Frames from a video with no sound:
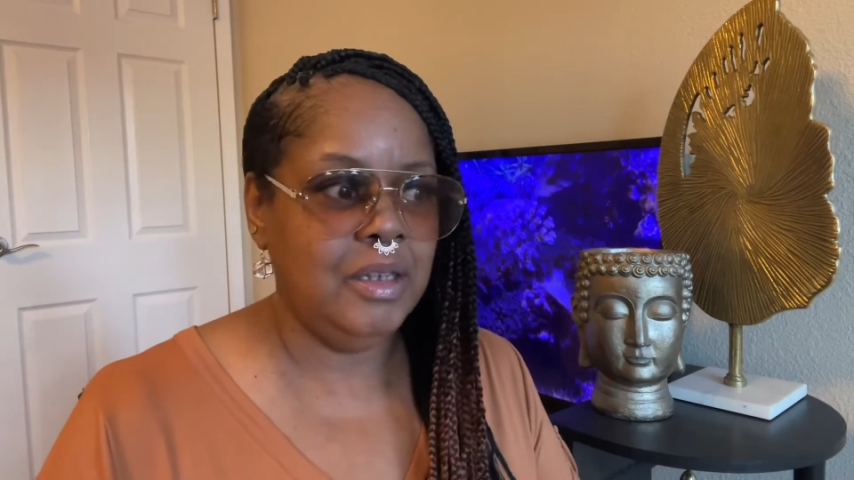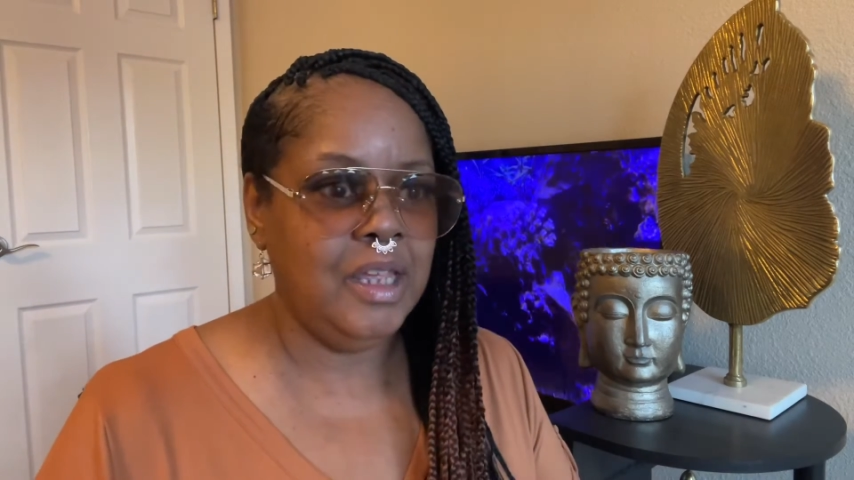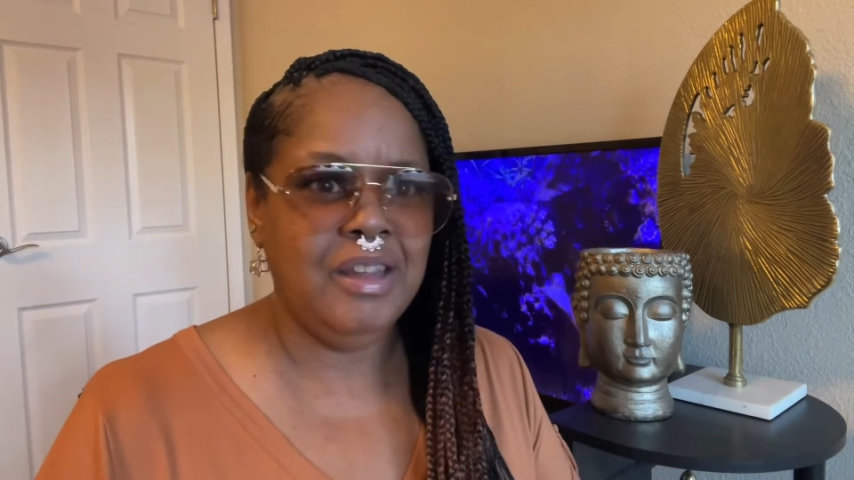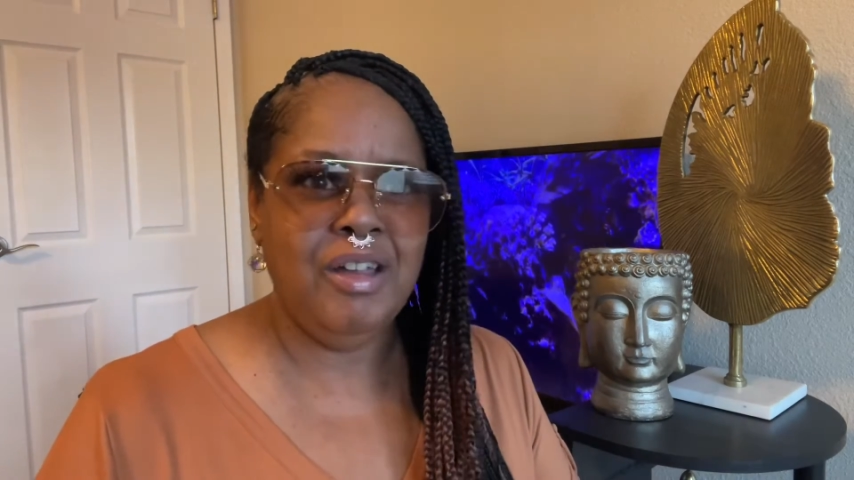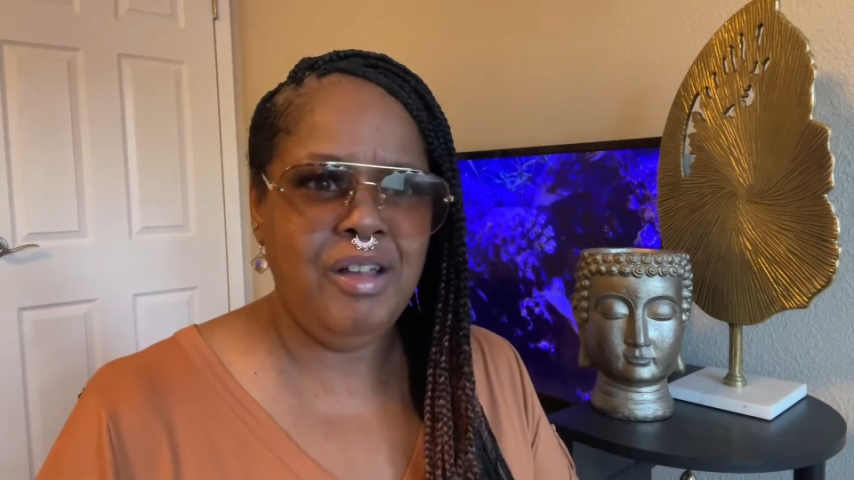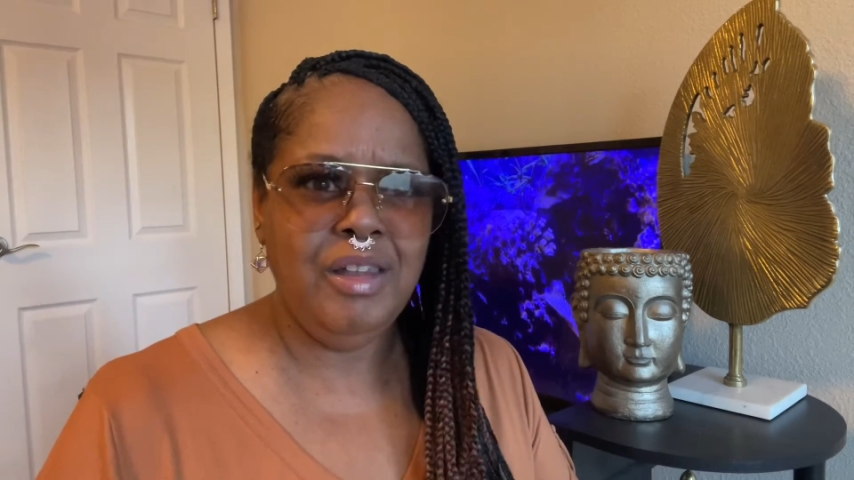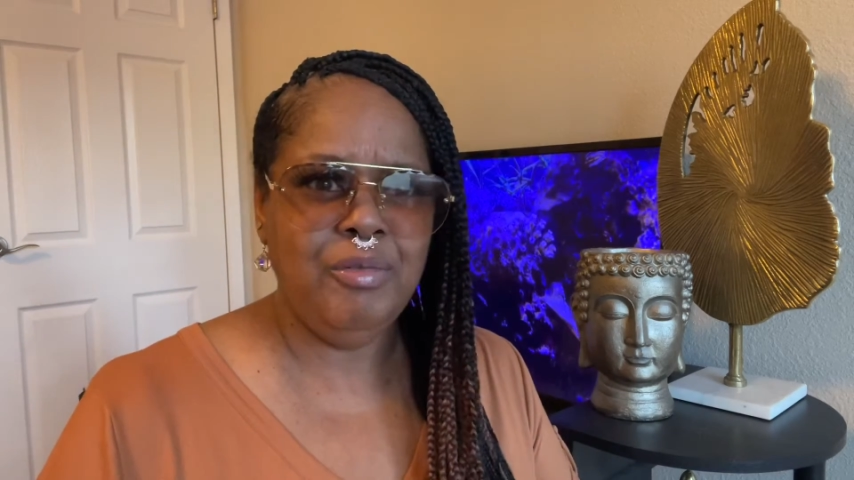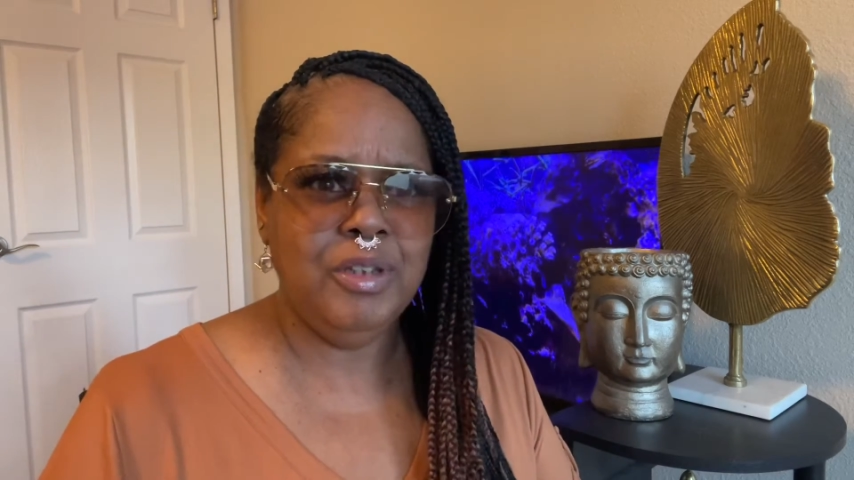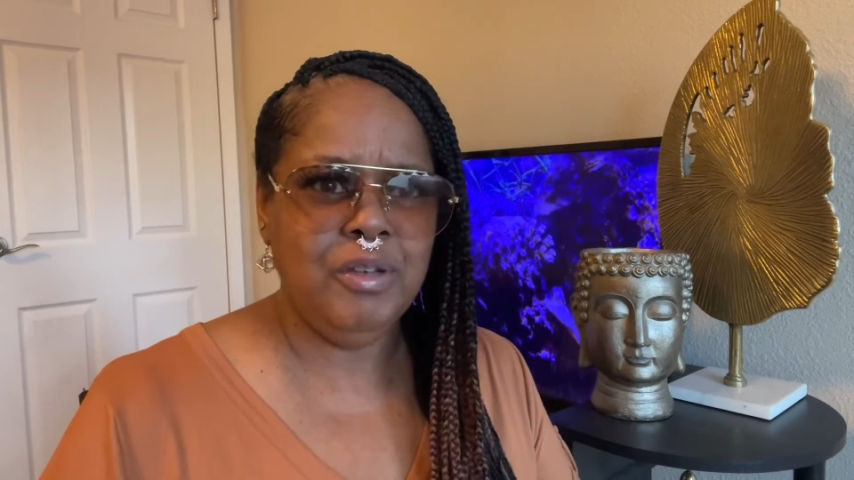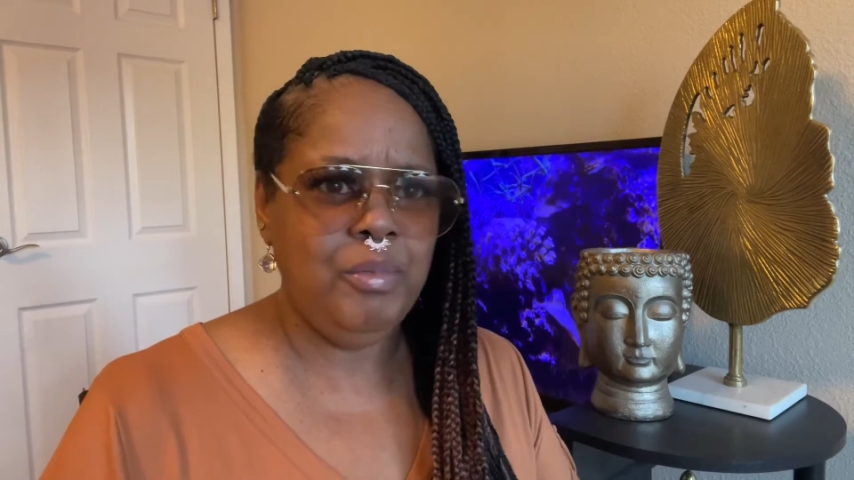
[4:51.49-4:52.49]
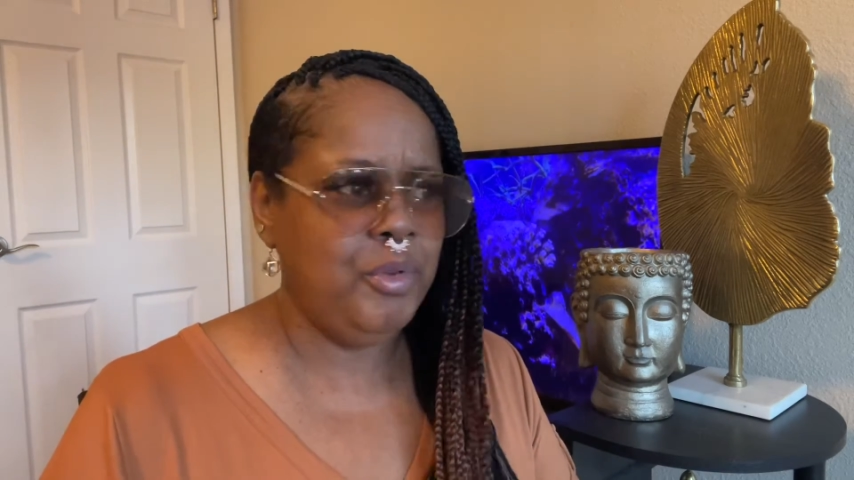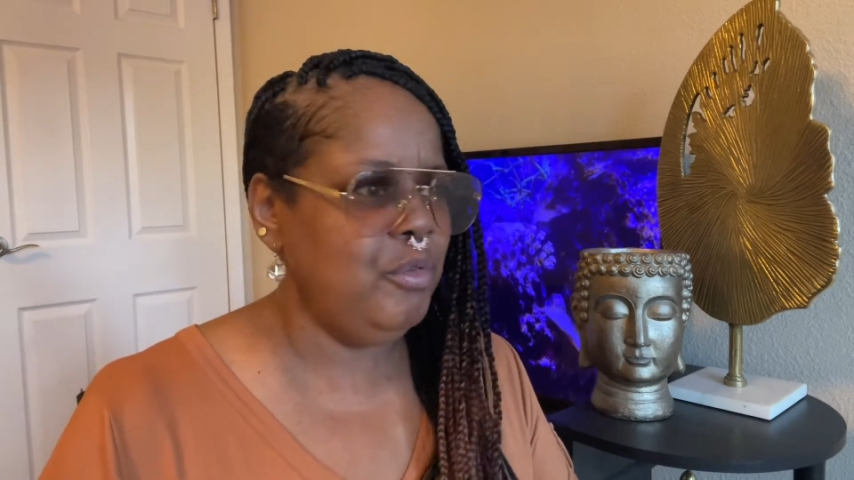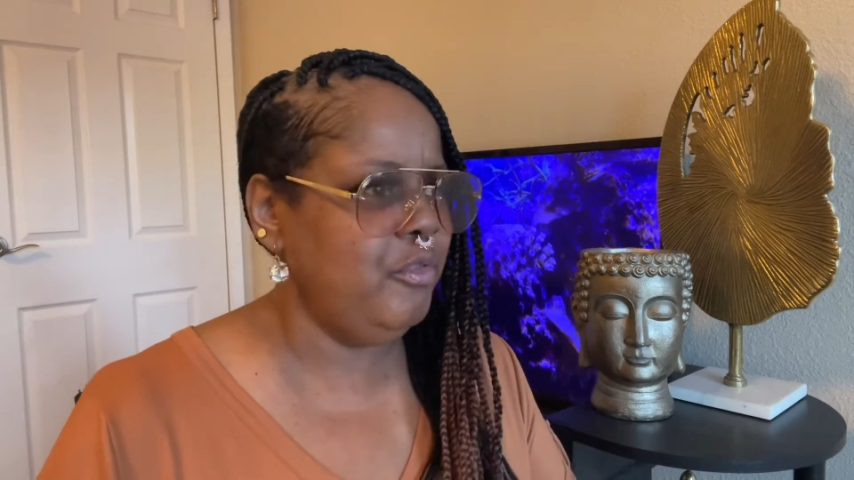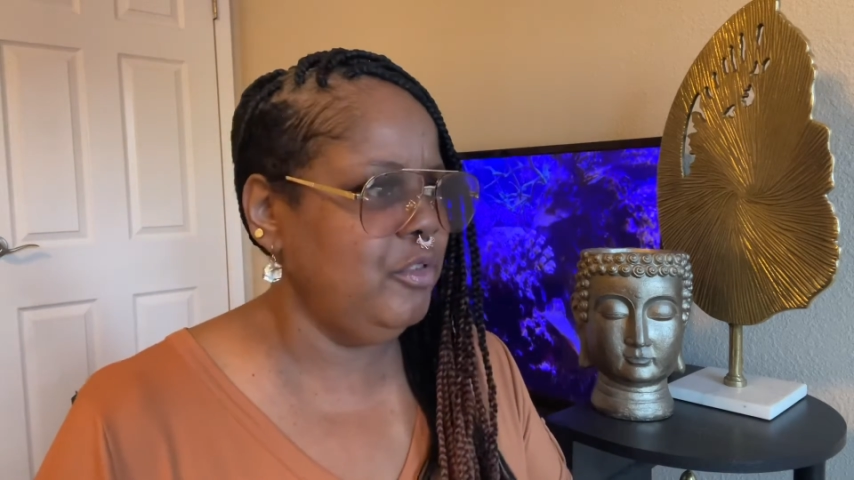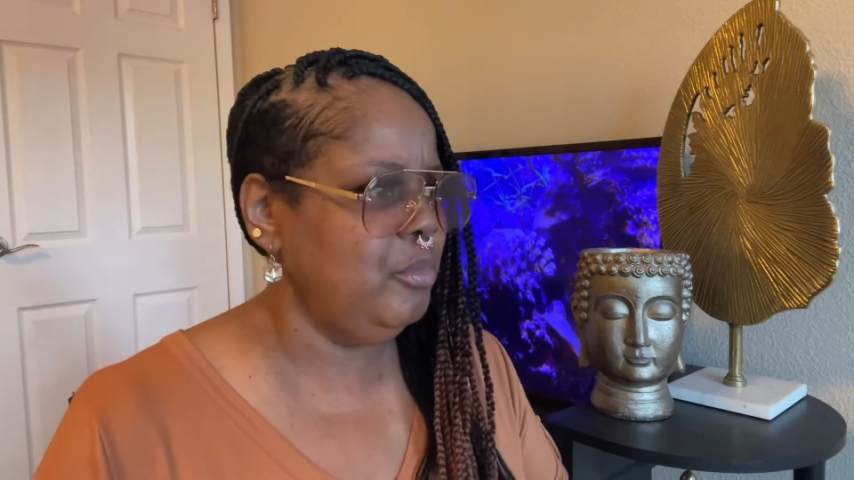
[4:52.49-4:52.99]
Like the color was so
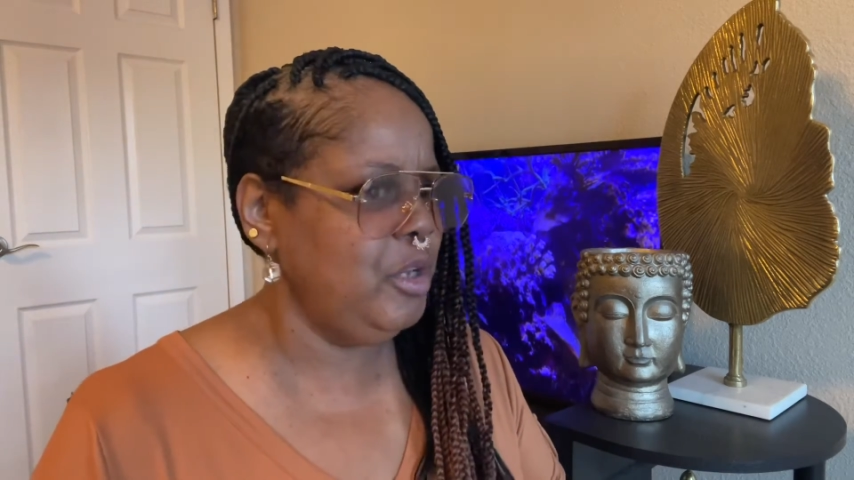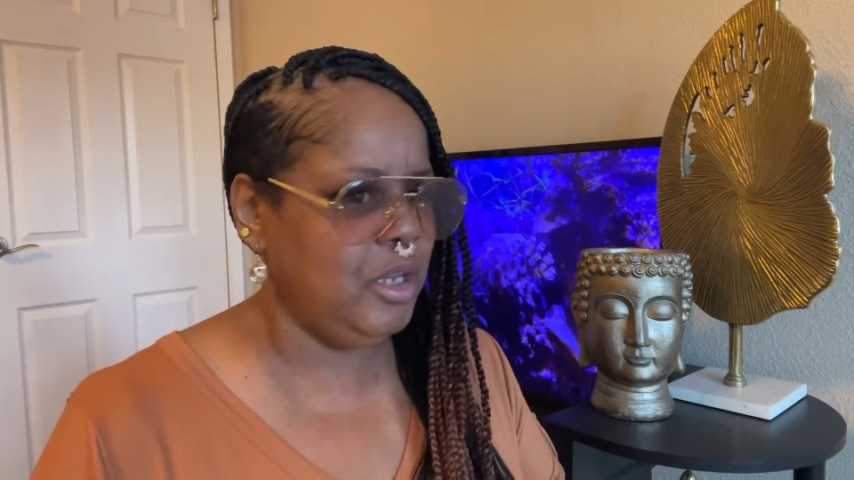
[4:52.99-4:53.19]
beautiful to me,